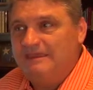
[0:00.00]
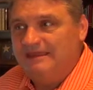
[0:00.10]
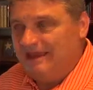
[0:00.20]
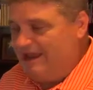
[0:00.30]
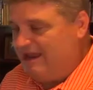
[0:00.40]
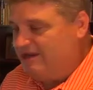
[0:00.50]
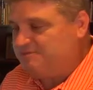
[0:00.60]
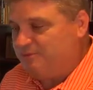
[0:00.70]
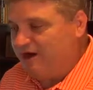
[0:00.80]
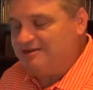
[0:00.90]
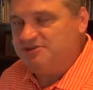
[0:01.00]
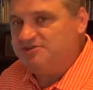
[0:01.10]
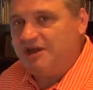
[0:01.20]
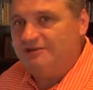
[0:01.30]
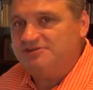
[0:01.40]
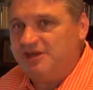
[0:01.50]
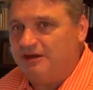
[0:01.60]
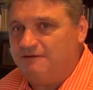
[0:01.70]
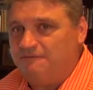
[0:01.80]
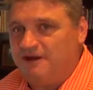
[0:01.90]
Ahaz practiced child
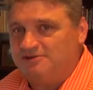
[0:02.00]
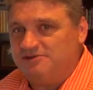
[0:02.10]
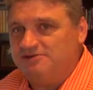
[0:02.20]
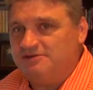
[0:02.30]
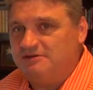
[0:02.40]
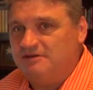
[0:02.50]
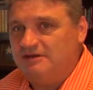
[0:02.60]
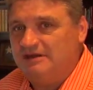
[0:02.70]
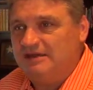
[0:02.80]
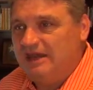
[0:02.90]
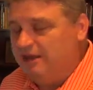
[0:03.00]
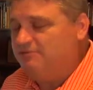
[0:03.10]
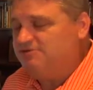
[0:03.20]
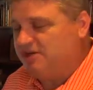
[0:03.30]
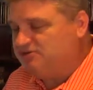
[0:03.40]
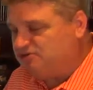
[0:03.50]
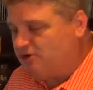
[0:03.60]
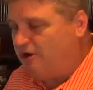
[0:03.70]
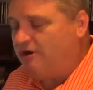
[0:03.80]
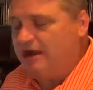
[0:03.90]
sacrifices. He was a
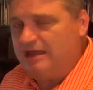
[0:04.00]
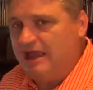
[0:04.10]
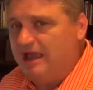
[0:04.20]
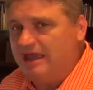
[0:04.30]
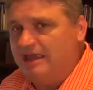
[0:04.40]
sorry guy. He